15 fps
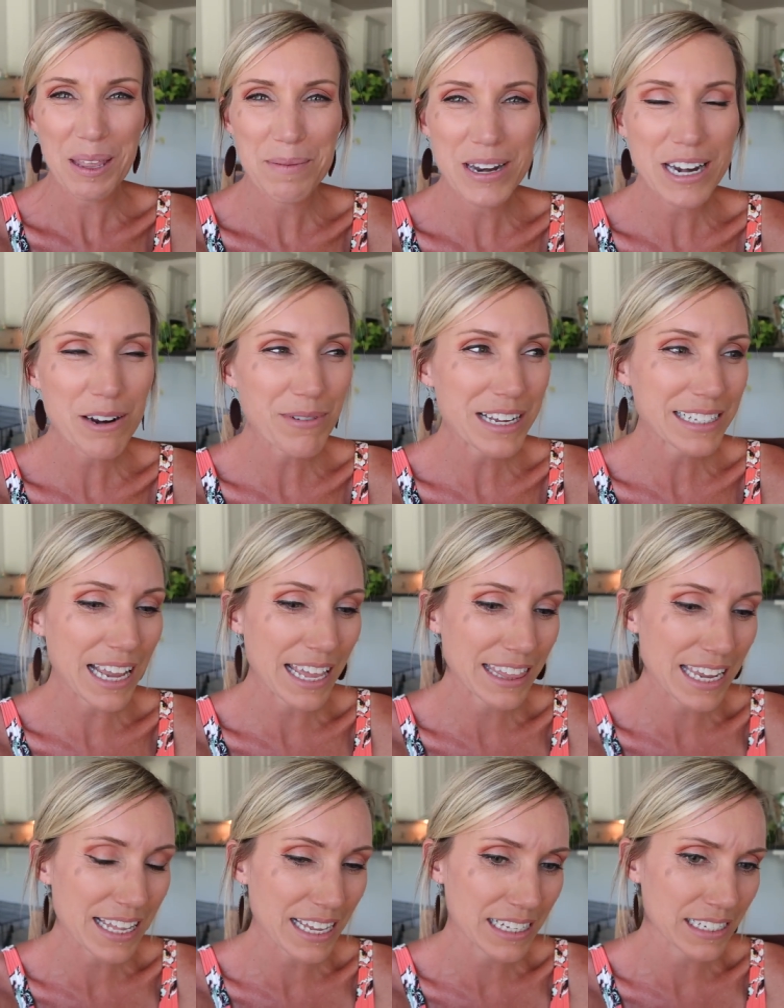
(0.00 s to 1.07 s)
But anyways, I
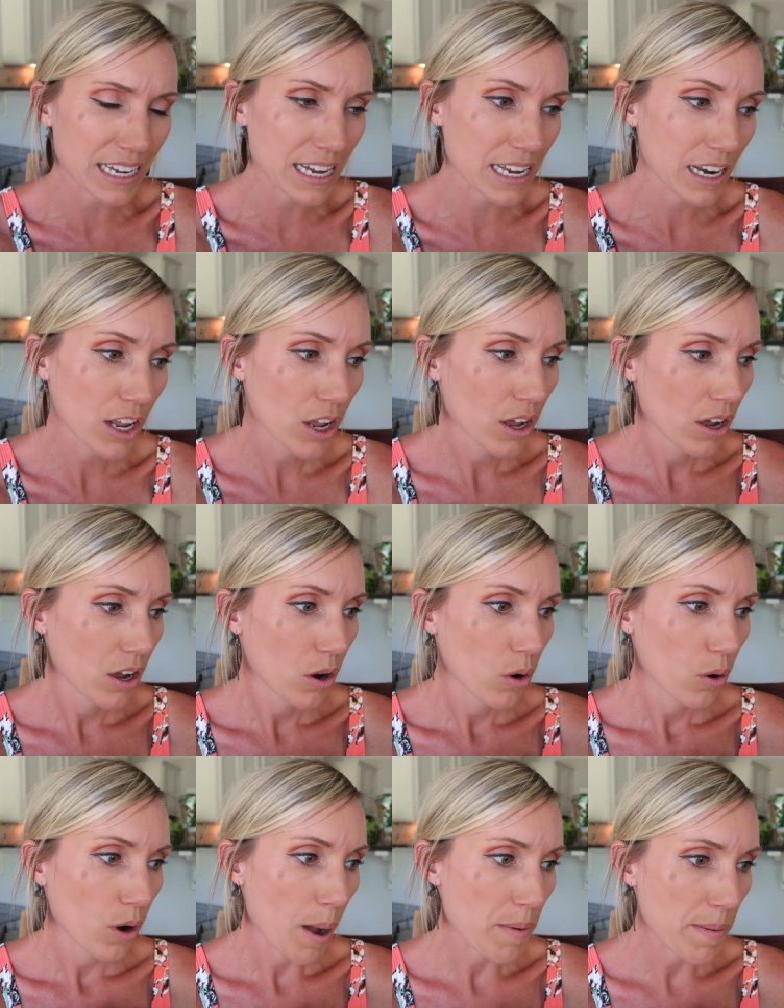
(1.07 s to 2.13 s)
think that's it
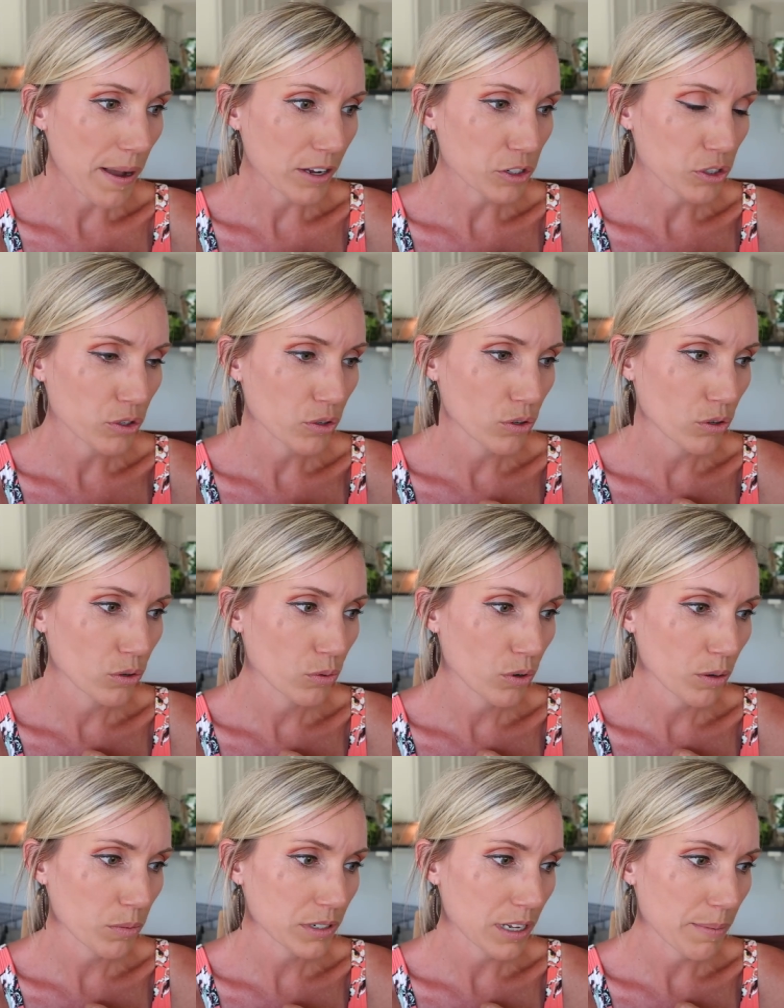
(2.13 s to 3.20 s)
I'm about to,
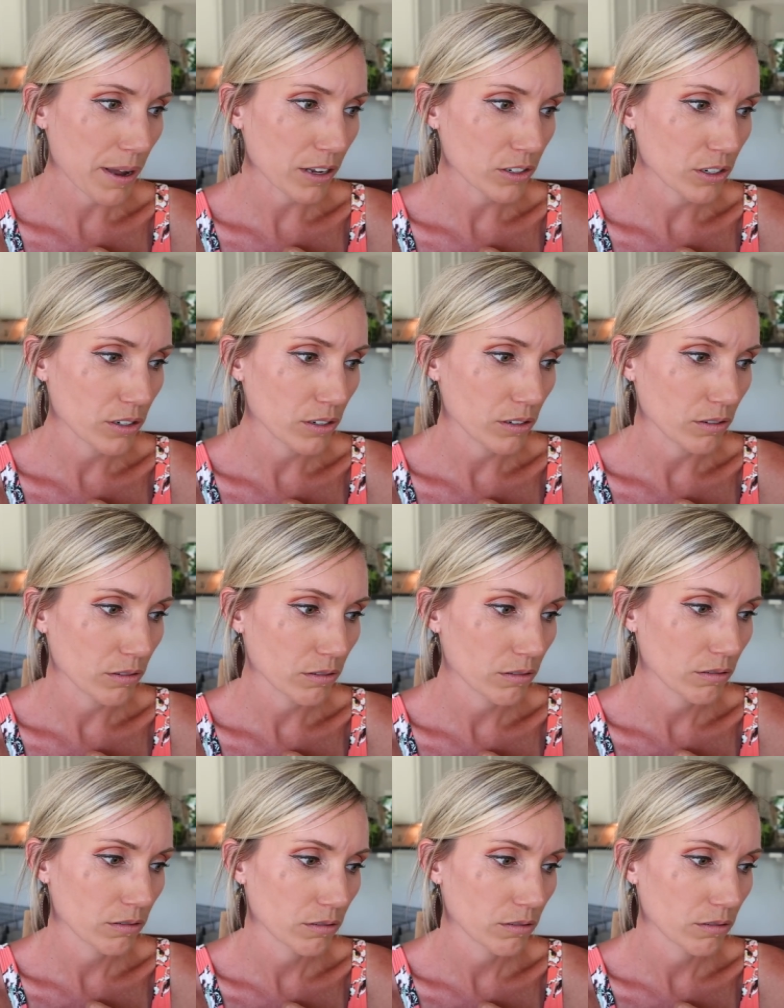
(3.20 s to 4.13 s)
what was I about to do?